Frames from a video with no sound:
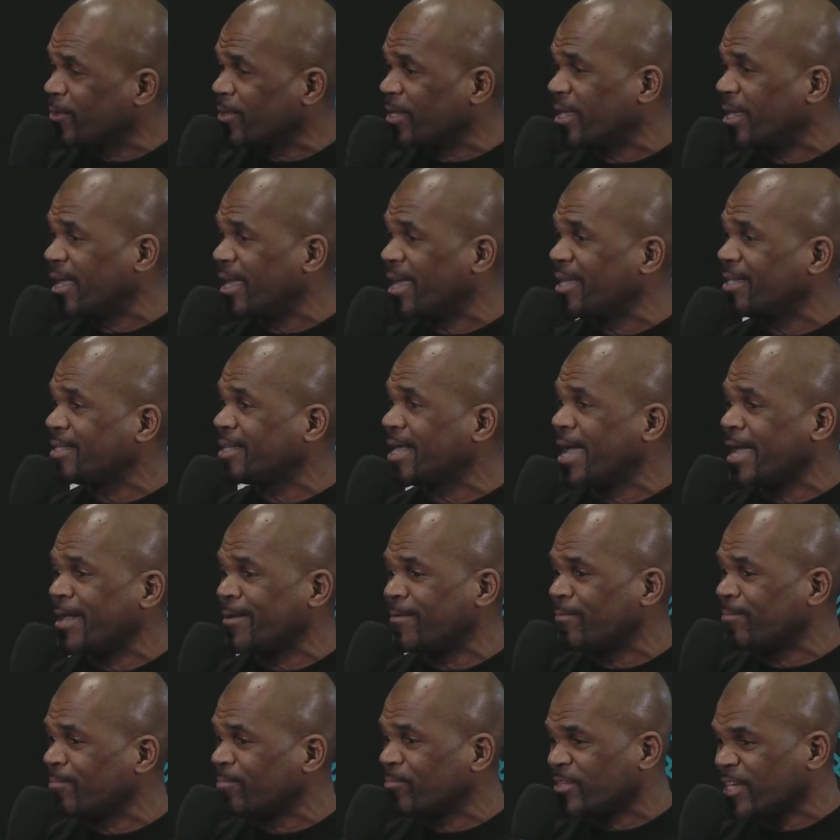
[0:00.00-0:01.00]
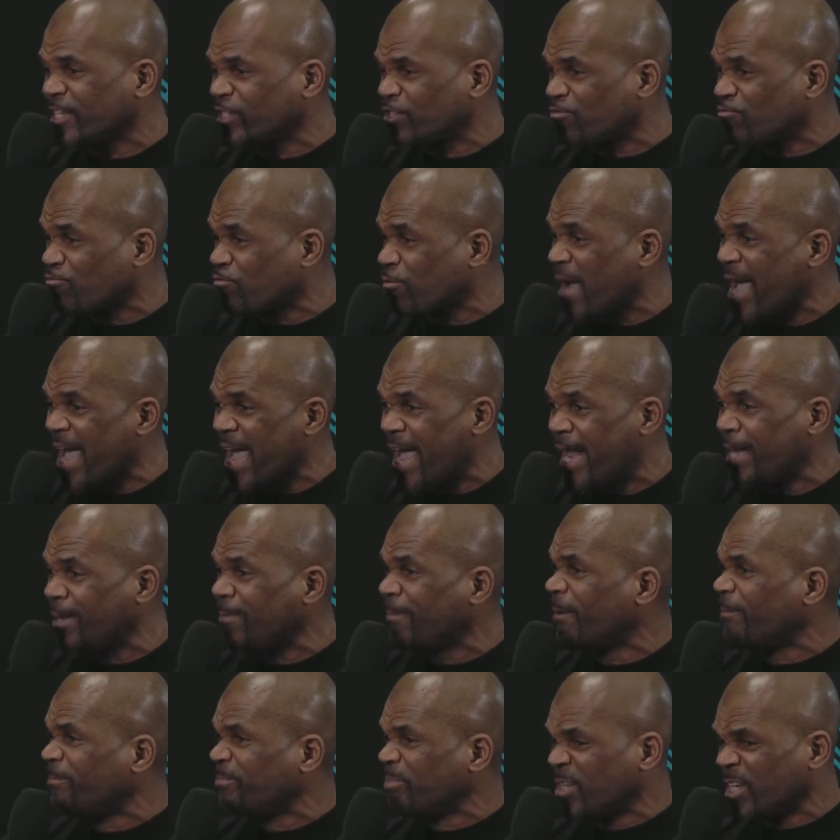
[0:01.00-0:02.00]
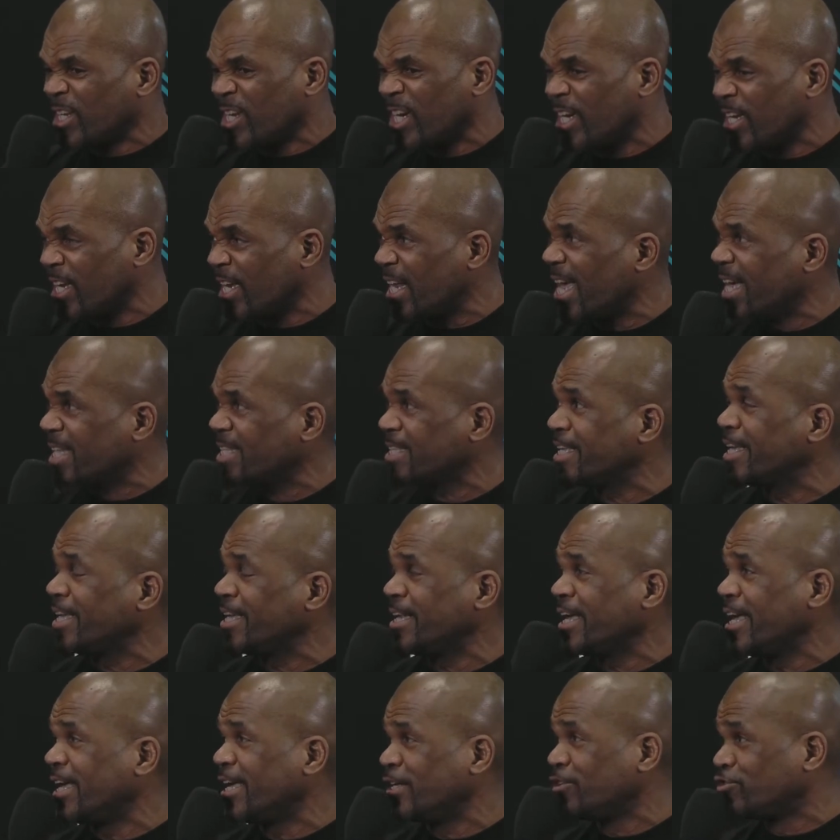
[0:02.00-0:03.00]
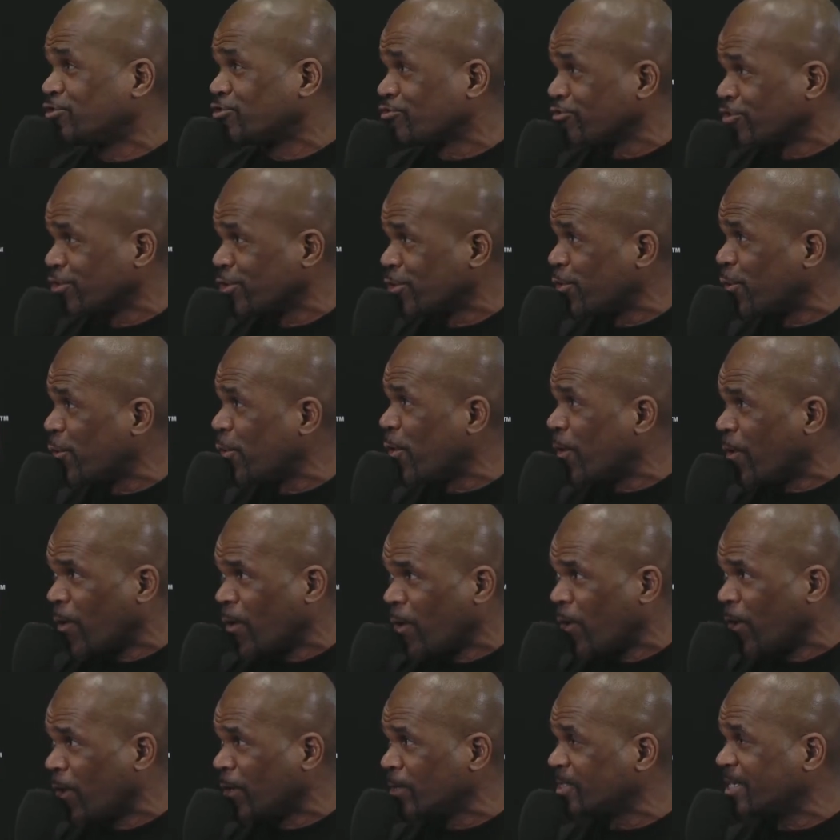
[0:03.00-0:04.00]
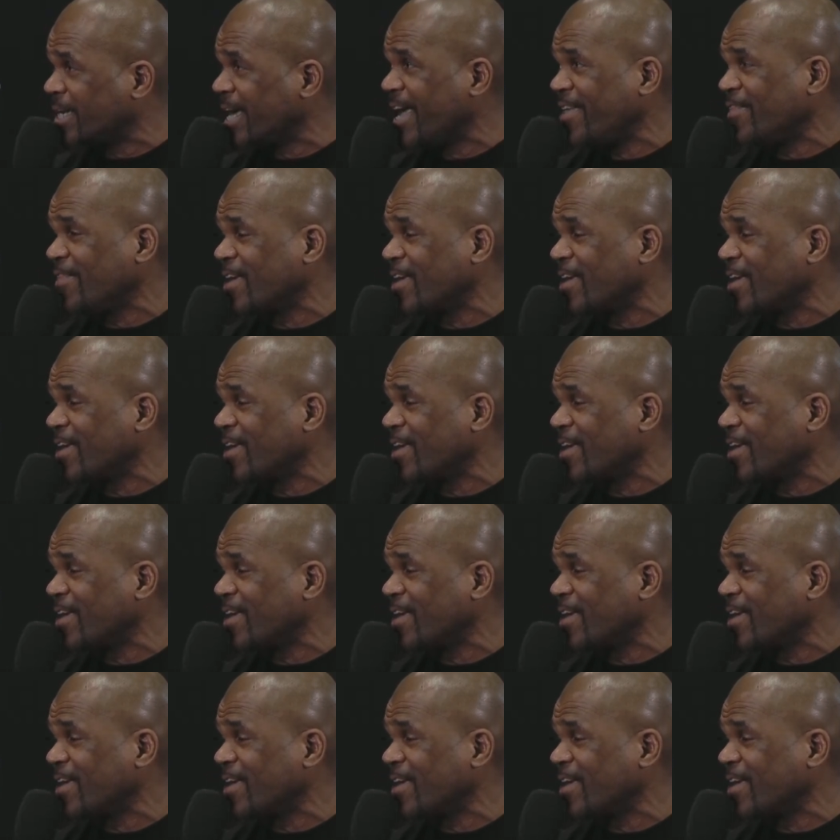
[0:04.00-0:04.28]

kid that just read, collected, and drew all day.